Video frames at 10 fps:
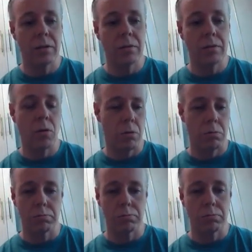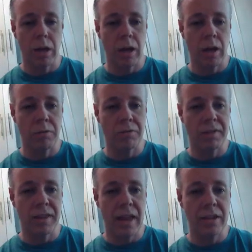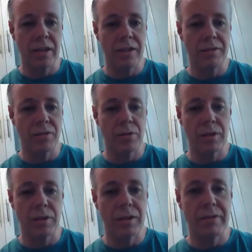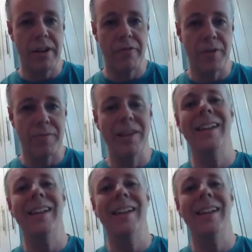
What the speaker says: no, outstanding is not even a verb.